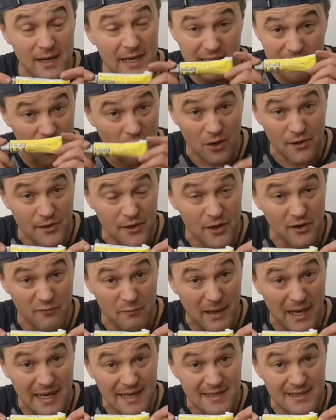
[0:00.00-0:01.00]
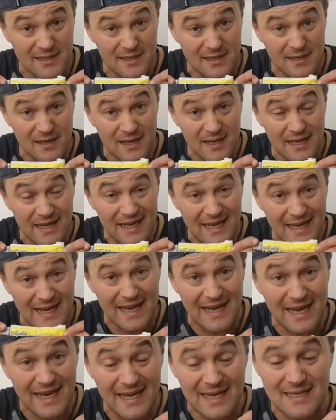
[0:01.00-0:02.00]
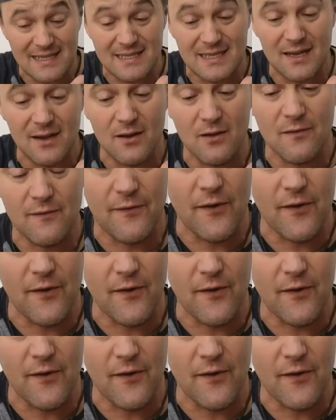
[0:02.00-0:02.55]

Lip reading: It's not toothpaste. It is